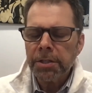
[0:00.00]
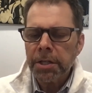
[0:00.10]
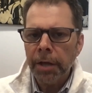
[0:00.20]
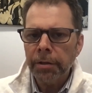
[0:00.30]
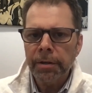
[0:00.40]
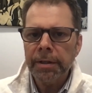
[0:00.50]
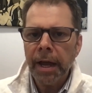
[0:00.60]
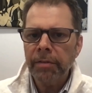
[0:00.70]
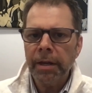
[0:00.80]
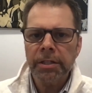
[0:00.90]
together and
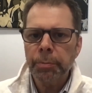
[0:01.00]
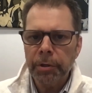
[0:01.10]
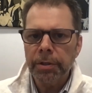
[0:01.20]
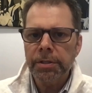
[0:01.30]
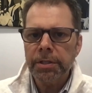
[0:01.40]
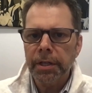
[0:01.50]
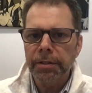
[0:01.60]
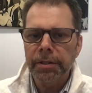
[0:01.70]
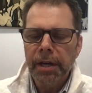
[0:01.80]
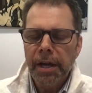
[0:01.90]
have that experience
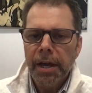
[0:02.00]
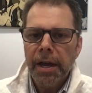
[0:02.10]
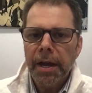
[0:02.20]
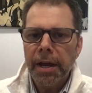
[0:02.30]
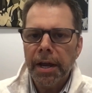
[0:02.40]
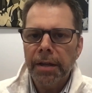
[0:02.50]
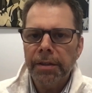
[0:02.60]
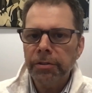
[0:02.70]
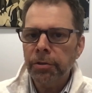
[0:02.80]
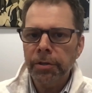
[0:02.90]
together. And
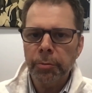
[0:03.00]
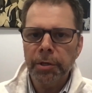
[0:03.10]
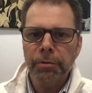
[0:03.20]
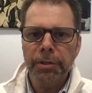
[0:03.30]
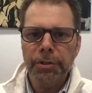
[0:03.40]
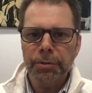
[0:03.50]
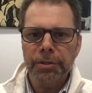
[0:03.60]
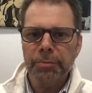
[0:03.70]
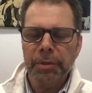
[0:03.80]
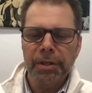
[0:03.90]
that turned out to be a great
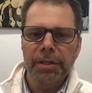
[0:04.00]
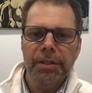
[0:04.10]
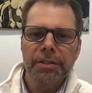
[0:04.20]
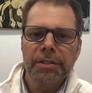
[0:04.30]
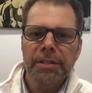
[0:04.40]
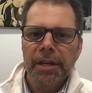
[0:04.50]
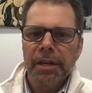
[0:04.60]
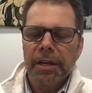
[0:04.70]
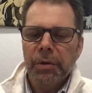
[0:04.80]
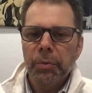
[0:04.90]
choice, because
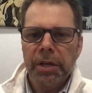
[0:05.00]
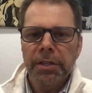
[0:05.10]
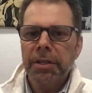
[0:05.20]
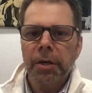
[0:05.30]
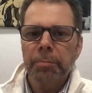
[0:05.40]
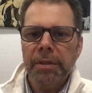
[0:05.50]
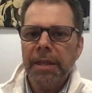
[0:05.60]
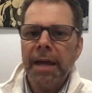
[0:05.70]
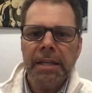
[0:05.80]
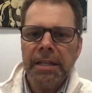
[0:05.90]
we ended up
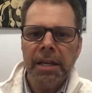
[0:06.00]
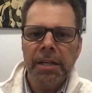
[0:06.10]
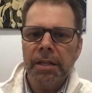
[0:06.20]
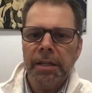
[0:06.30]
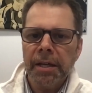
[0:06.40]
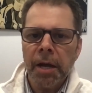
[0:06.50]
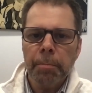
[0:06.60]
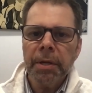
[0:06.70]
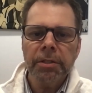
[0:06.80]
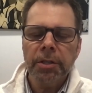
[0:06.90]
that
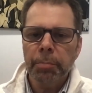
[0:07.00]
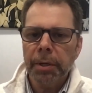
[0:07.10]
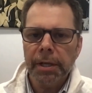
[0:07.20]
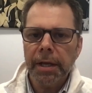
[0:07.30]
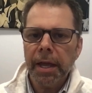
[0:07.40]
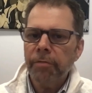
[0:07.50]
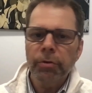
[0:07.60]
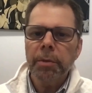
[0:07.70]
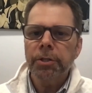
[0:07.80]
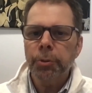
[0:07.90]
got picked up by like
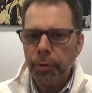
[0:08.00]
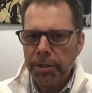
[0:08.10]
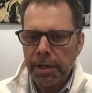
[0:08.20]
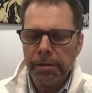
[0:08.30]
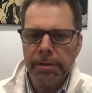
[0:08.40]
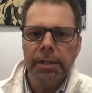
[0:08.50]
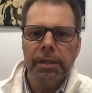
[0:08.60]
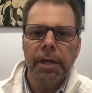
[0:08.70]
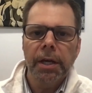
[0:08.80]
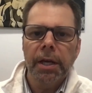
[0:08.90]
every major press outlet
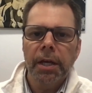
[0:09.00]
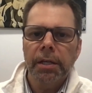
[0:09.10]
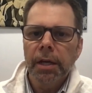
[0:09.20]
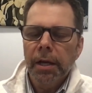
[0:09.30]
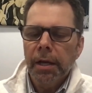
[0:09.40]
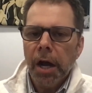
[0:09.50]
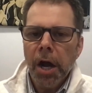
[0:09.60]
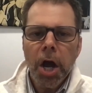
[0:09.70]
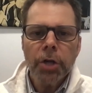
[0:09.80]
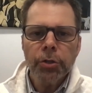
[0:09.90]
and
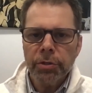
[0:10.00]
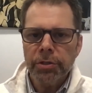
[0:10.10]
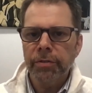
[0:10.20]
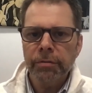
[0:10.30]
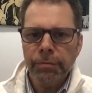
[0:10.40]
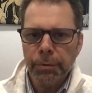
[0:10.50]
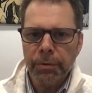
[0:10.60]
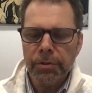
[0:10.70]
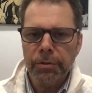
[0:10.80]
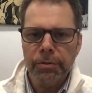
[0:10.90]
hundreds of
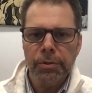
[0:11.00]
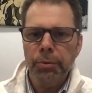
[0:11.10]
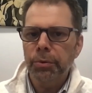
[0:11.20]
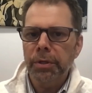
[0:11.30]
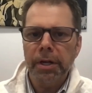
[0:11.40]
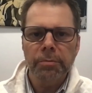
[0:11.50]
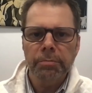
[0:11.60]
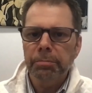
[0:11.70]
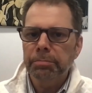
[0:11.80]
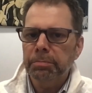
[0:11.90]
influencers who were out
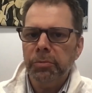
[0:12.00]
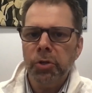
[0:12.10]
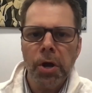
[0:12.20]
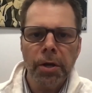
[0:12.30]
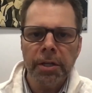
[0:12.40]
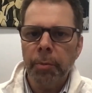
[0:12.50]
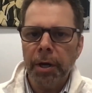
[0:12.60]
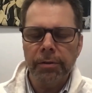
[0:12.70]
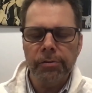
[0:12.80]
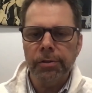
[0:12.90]
talking
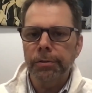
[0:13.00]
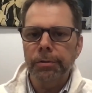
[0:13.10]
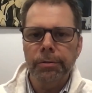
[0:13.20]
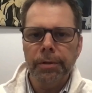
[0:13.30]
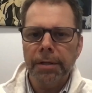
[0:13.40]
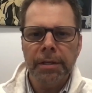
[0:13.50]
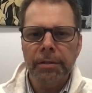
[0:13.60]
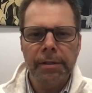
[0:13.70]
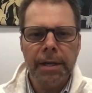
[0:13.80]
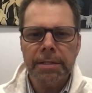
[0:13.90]
about it to, I
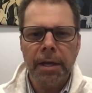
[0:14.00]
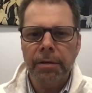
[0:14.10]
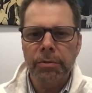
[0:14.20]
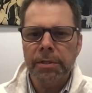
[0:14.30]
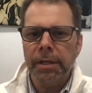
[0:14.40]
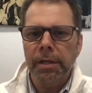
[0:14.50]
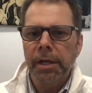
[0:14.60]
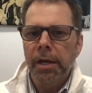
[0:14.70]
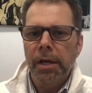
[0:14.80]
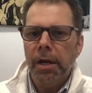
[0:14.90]
think the last count, it was like
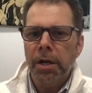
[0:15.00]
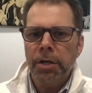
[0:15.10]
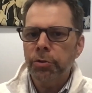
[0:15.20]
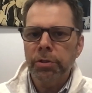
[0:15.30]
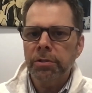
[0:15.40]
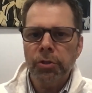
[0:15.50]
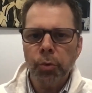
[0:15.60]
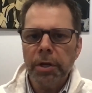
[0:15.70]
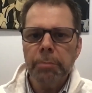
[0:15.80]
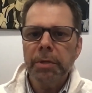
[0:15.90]

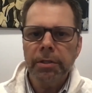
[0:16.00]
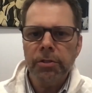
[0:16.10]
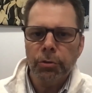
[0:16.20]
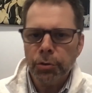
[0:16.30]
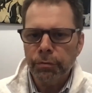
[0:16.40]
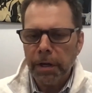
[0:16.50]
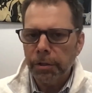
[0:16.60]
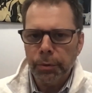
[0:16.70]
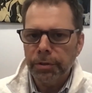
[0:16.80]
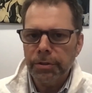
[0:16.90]
120 million social
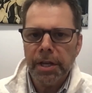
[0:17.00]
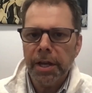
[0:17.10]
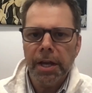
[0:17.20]
followers.